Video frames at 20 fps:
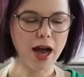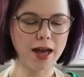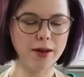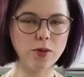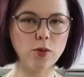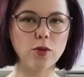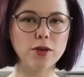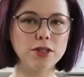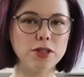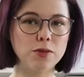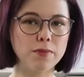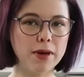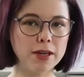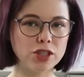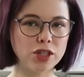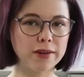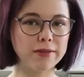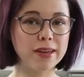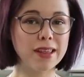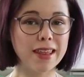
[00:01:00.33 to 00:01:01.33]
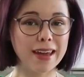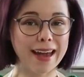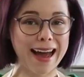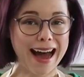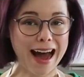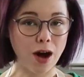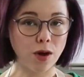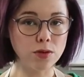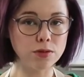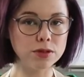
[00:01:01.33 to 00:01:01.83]
I am going to measure everything
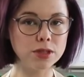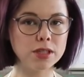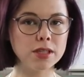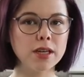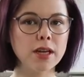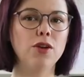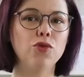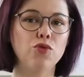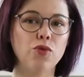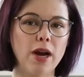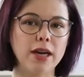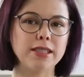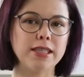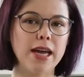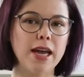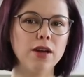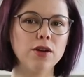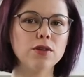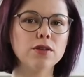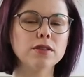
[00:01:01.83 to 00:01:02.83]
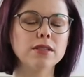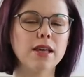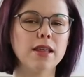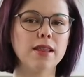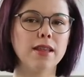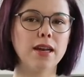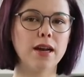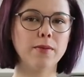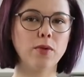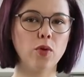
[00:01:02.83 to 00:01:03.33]
out in rectangles and
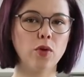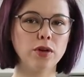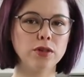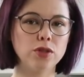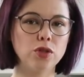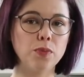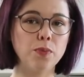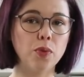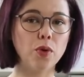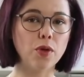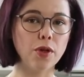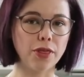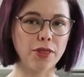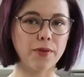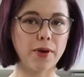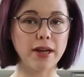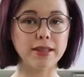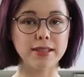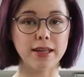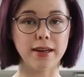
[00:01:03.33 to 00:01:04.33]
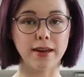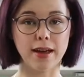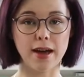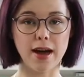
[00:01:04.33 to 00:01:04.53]
then I'm going to pull threads and